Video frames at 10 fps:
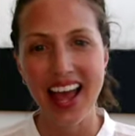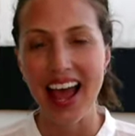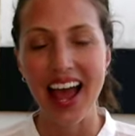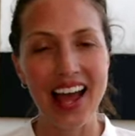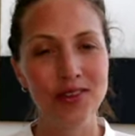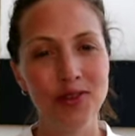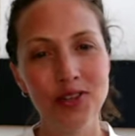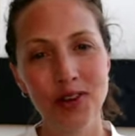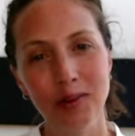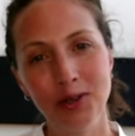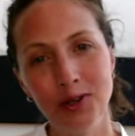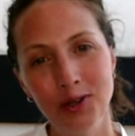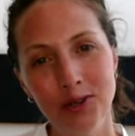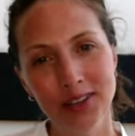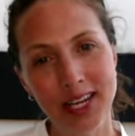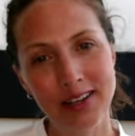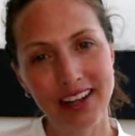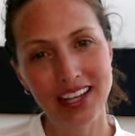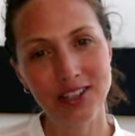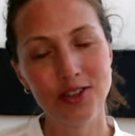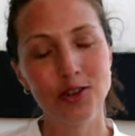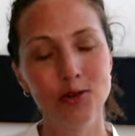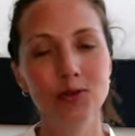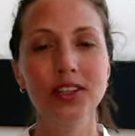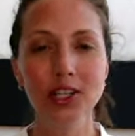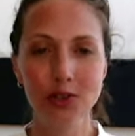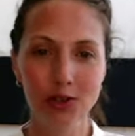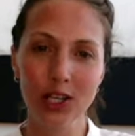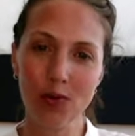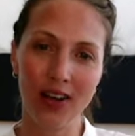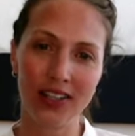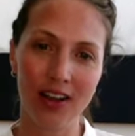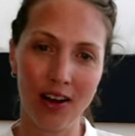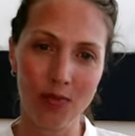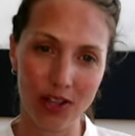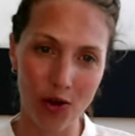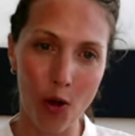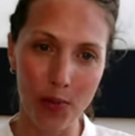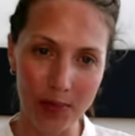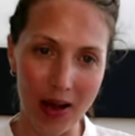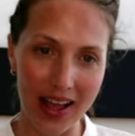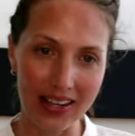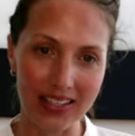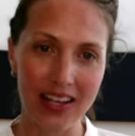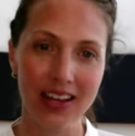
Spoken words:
And when you come to a Kundalini class, you really truly want to come with an open mind.